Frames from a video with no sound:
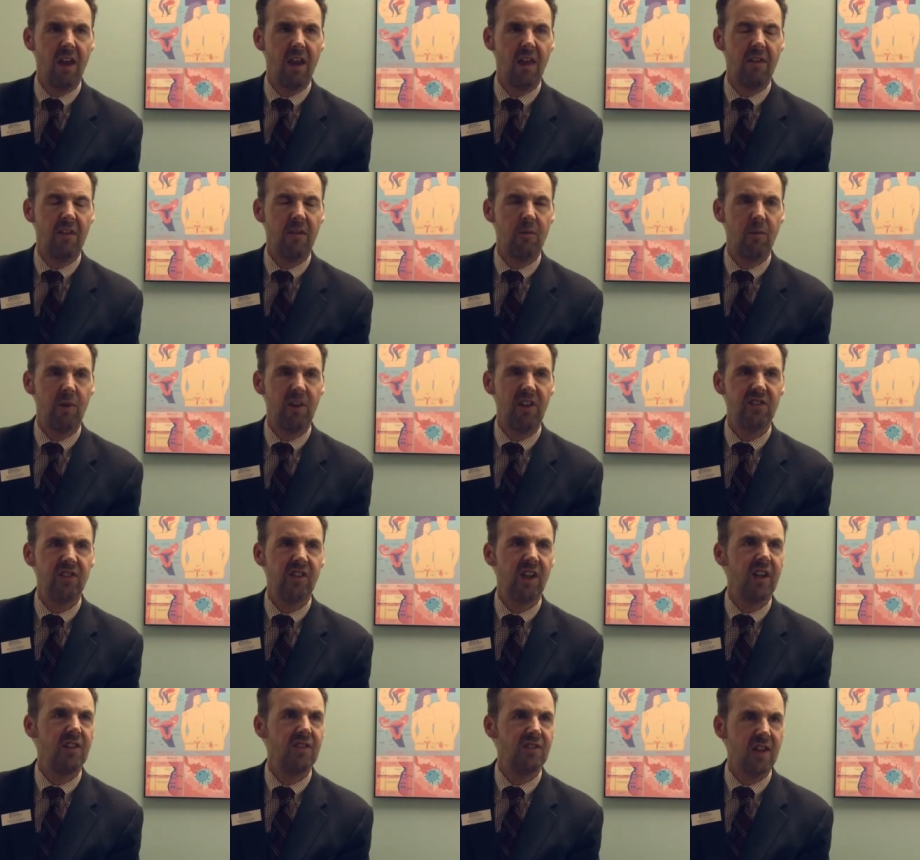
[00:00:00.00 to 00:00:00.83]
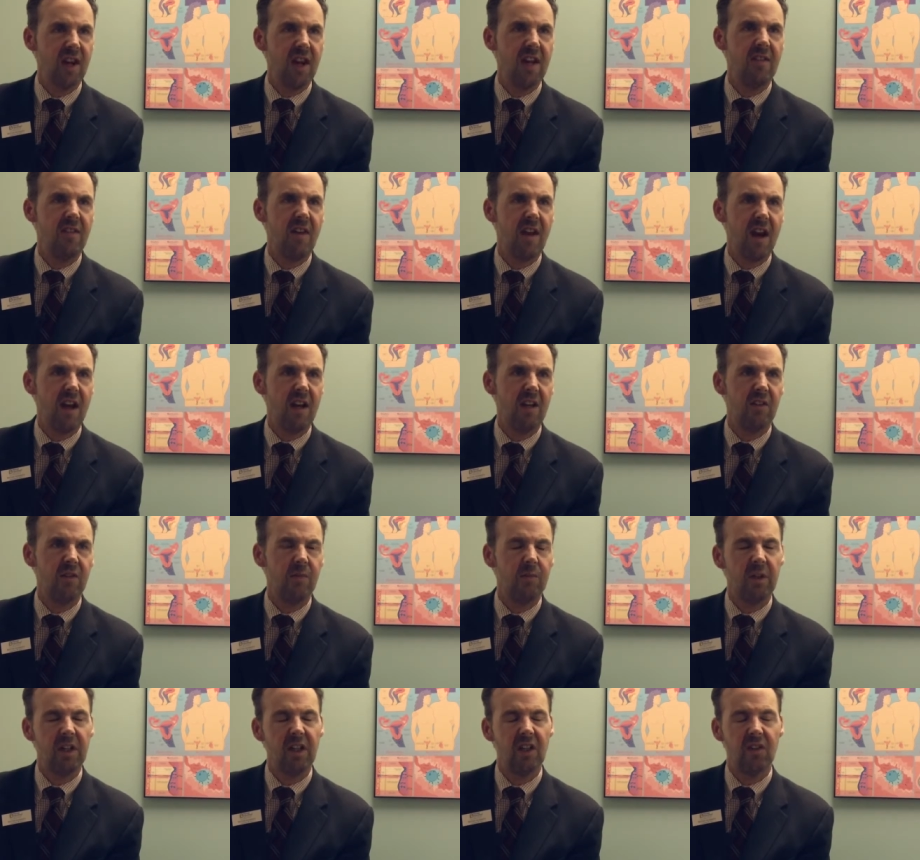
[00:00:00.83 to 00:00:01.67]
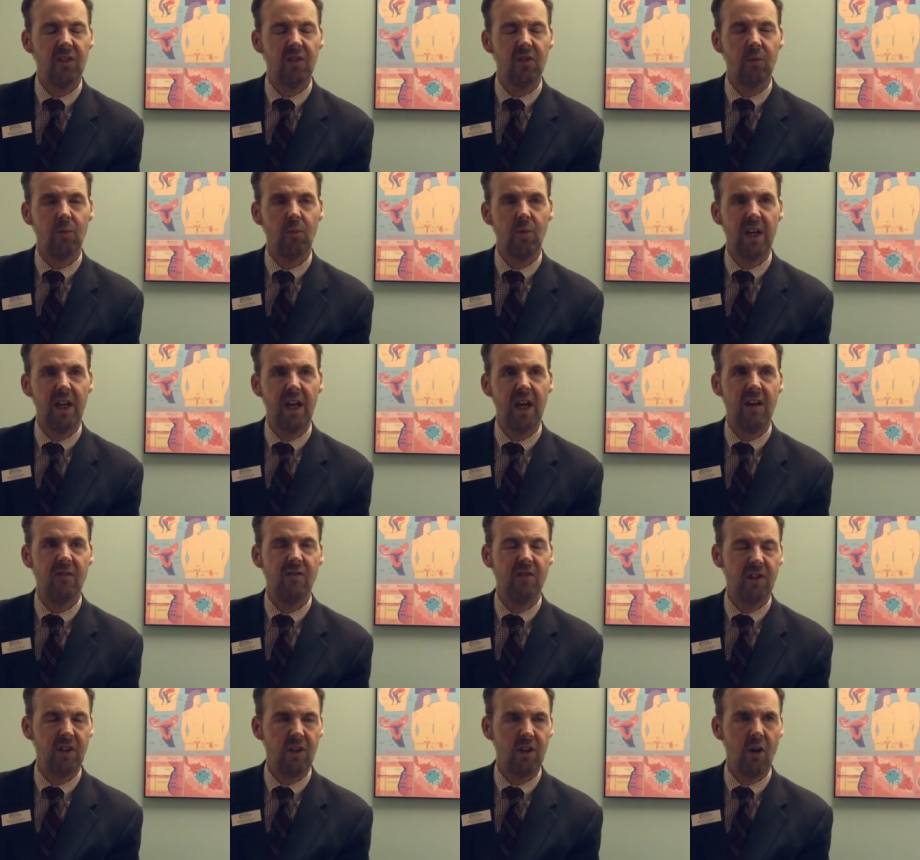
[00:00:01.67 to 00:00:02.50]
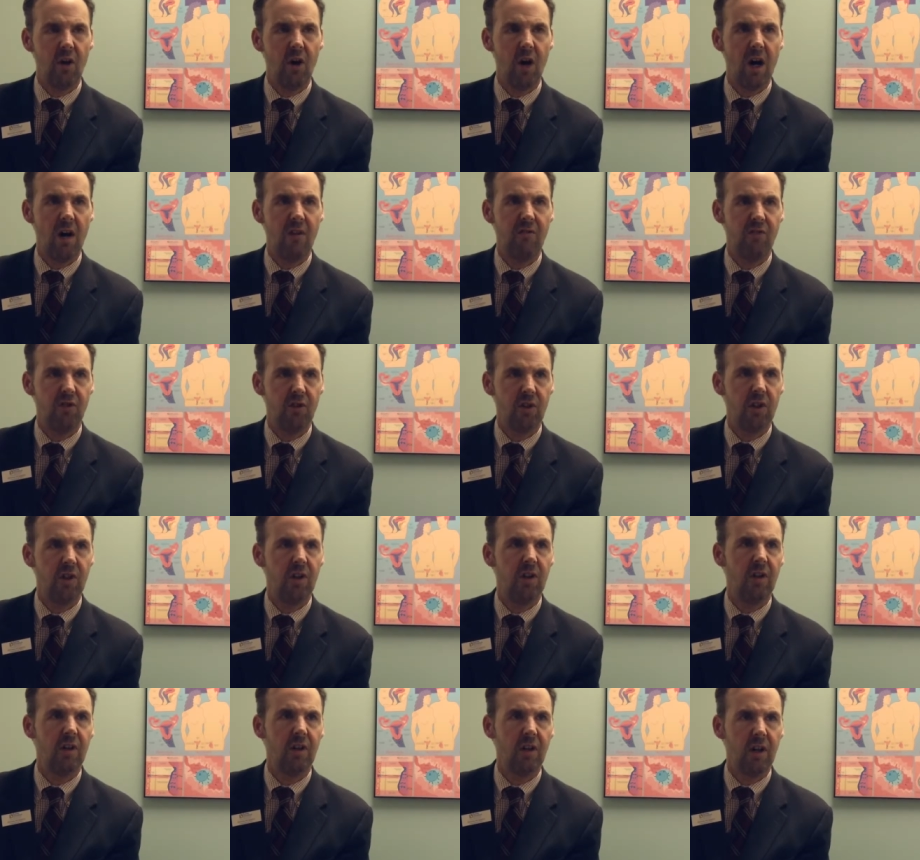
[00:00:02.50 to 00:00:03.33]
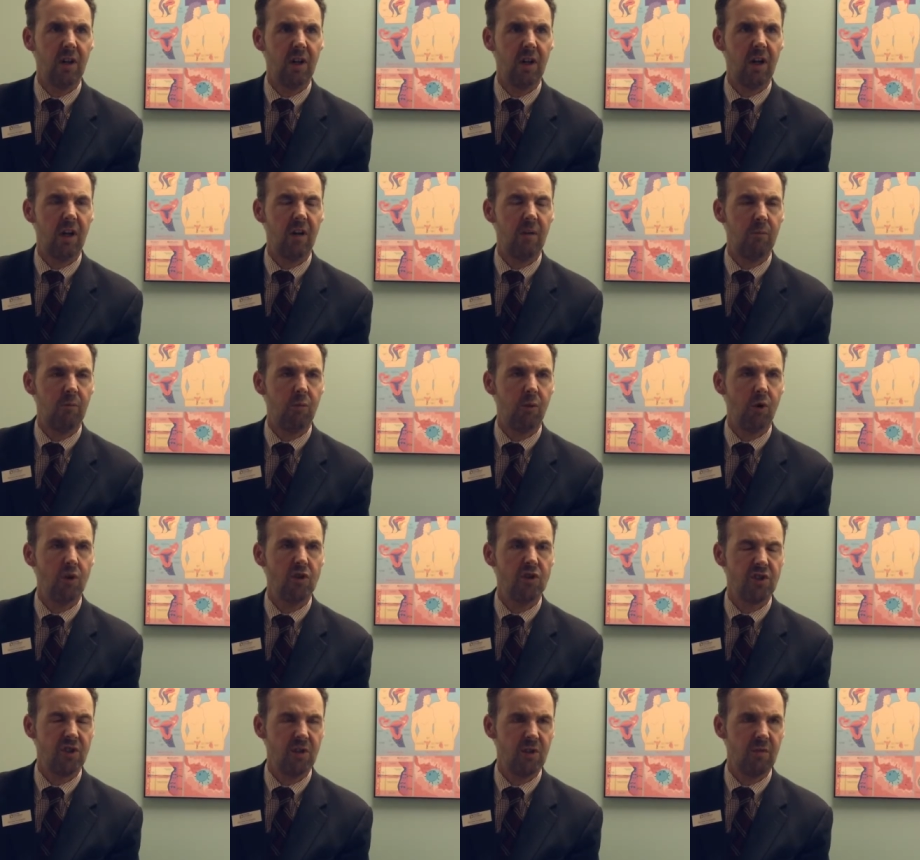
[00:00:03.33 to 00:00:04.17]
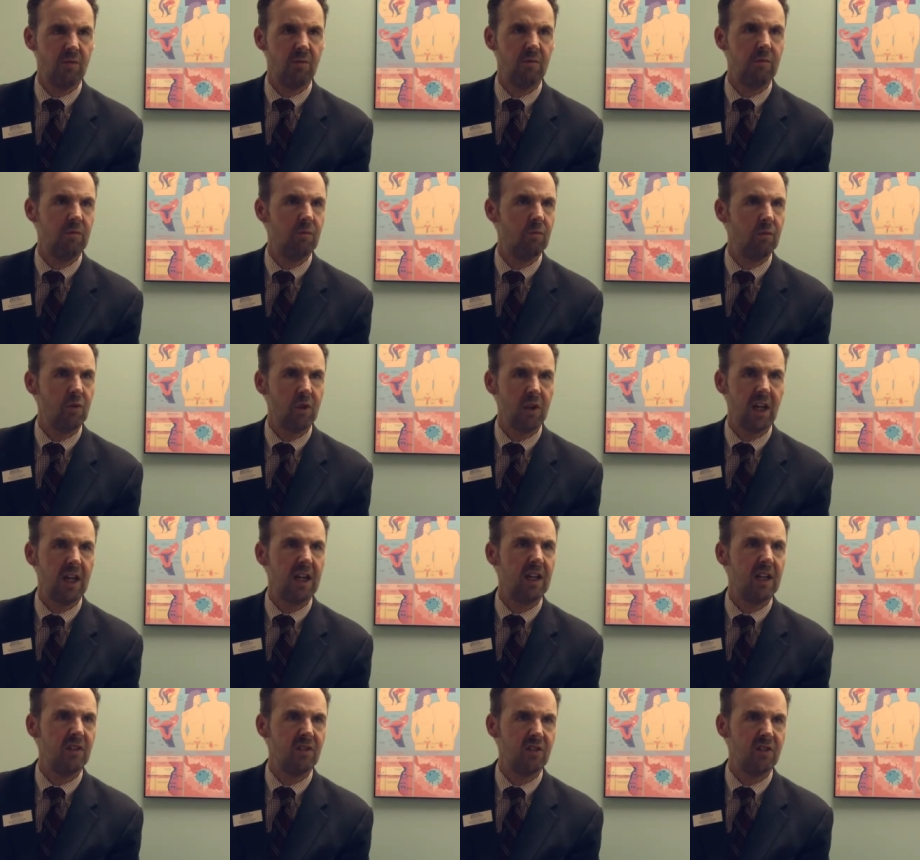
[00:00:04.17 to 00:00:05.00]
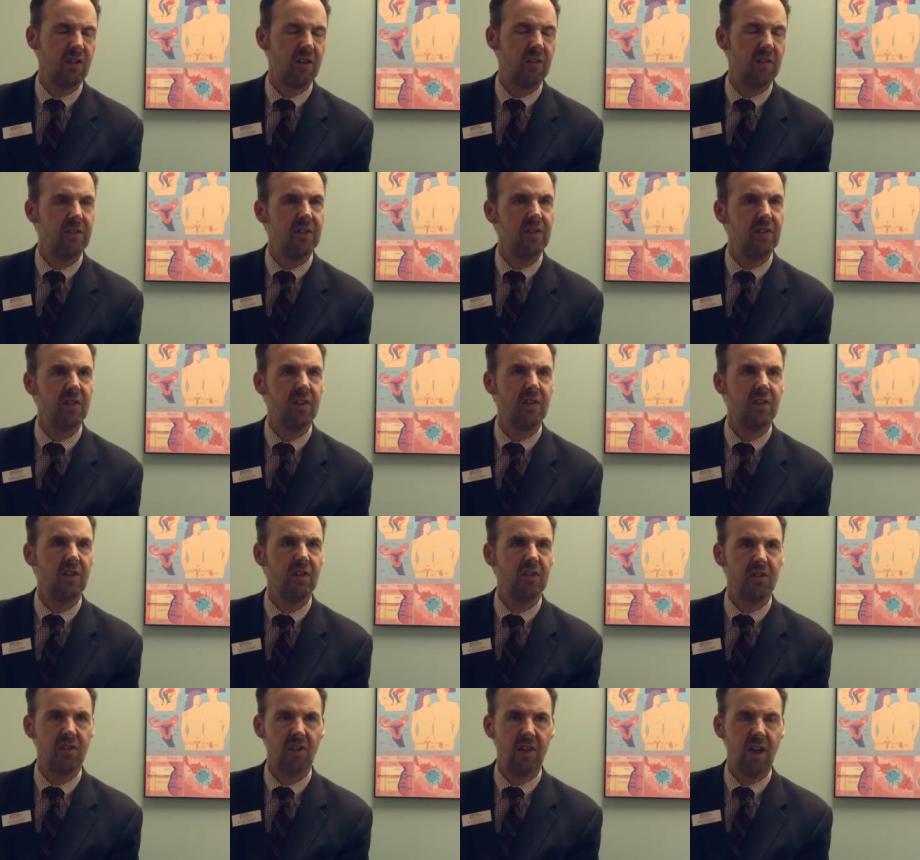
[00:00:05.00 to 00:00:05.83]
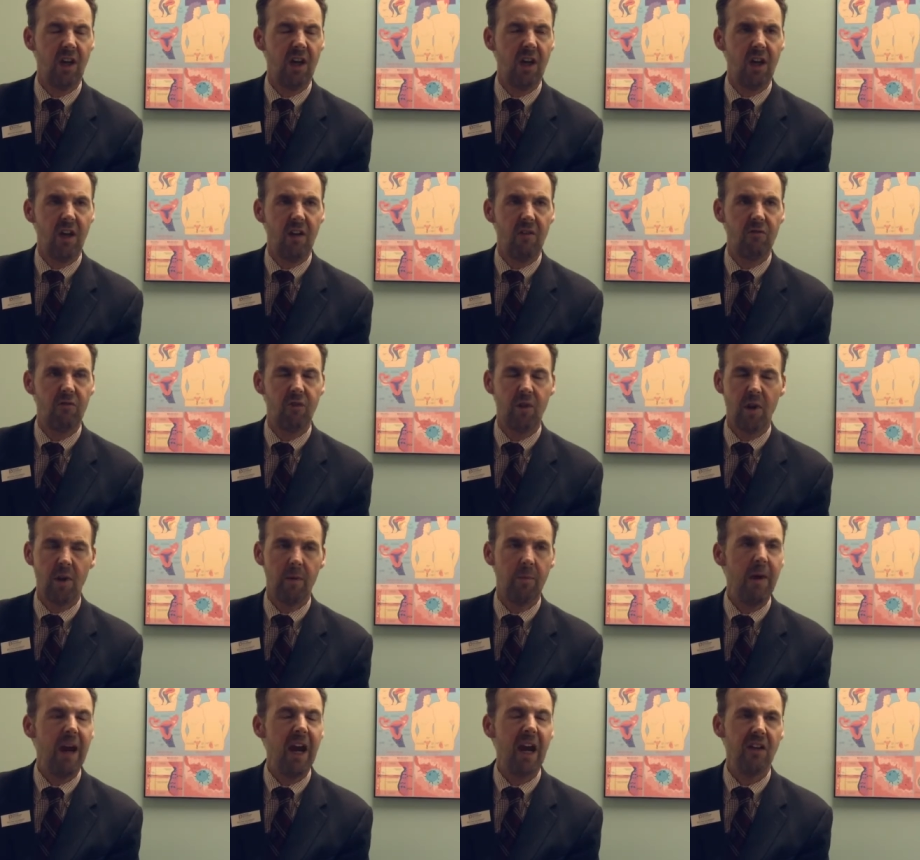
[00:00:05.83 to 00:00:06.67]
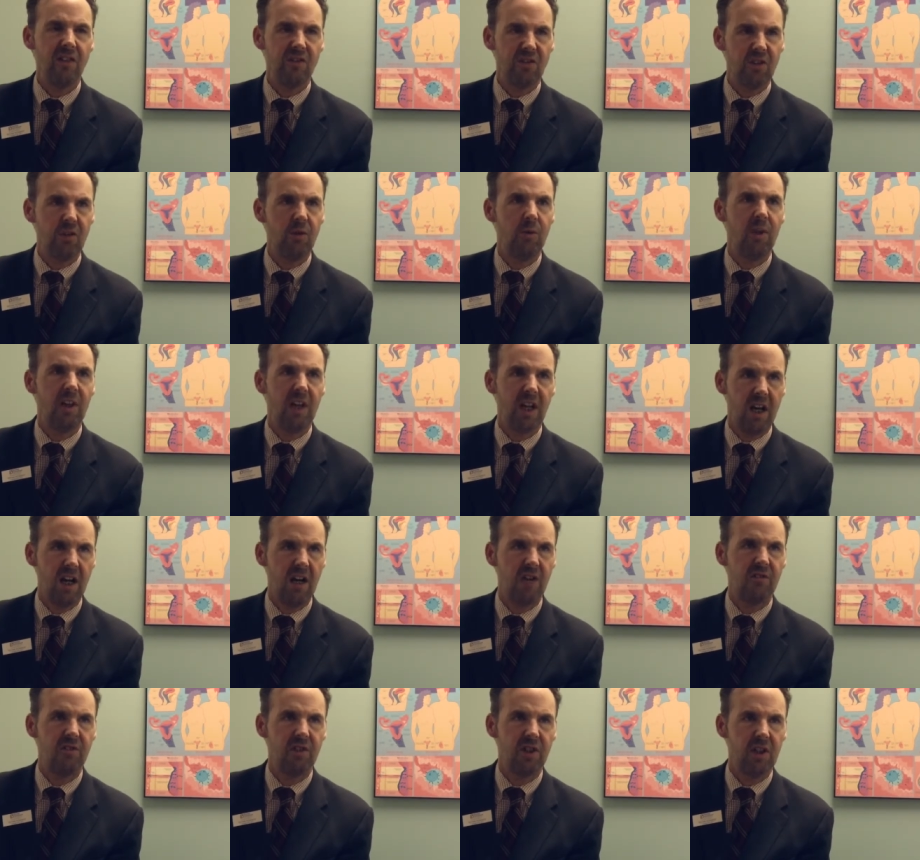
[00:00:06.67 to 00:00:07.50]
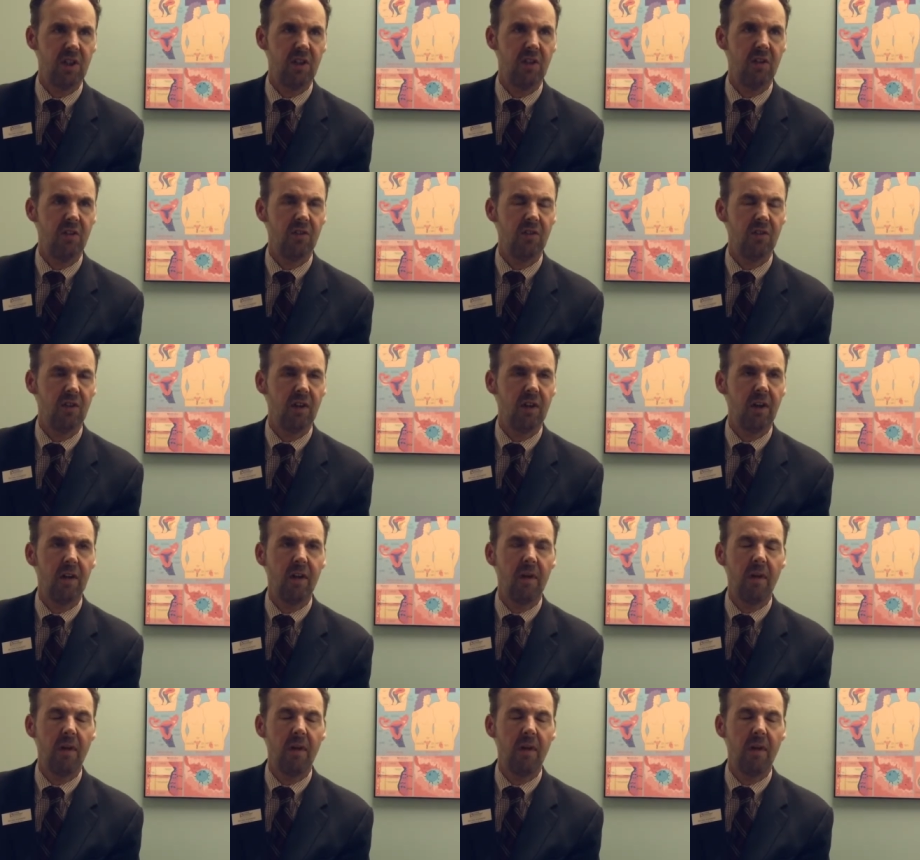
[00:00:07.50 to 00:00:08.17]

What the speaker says: And the reason I say that is because we haven't offered abortion-related services for the past 2.5 years,